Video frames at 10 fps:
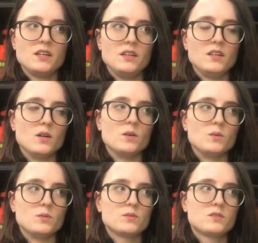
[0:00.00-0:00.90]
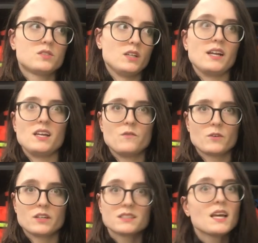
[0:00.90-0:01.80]
you know, studying
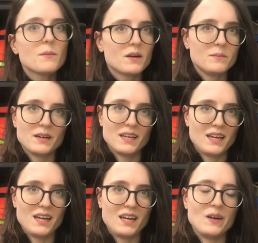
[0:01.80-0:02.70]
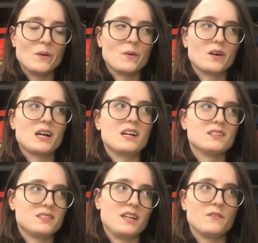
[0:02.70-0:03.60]
for an exam on Monday or
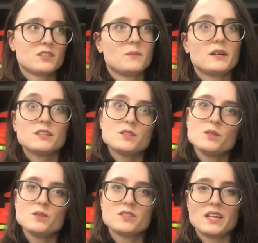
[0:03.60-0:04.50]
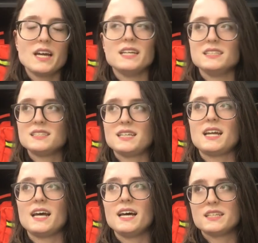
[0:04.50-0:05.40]
studying for something on Tuesday, and
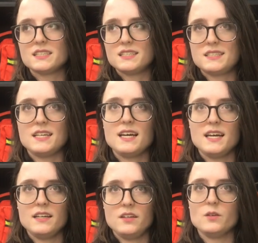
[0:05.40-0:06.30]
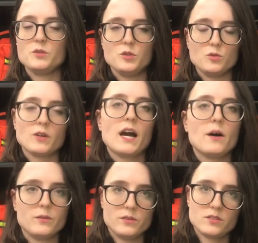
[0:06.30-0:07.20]
instead I had to sit and, you know, do
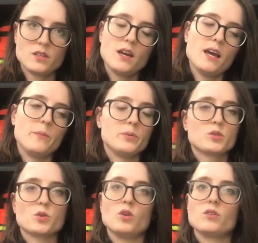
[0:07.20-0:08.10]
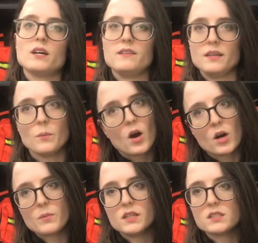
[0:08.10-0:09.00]
rounds and patrol around the
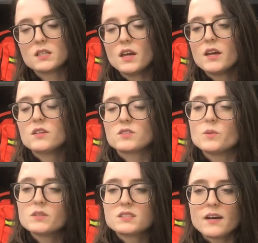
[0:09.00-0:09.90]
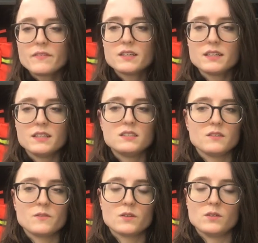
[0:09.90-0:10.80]
apartments. So it was definitely
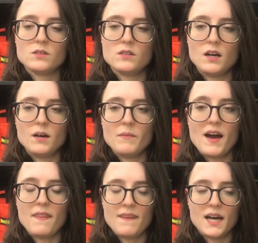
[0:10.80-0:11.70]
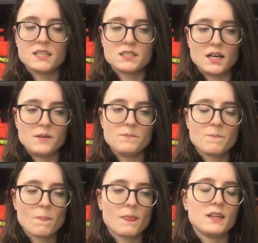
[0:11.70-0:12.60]
difficult at that time.
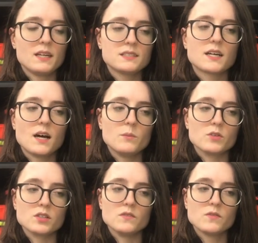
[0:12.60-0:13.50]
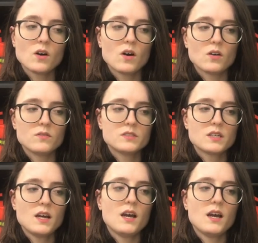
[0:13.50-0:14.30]
And then as I got more involved,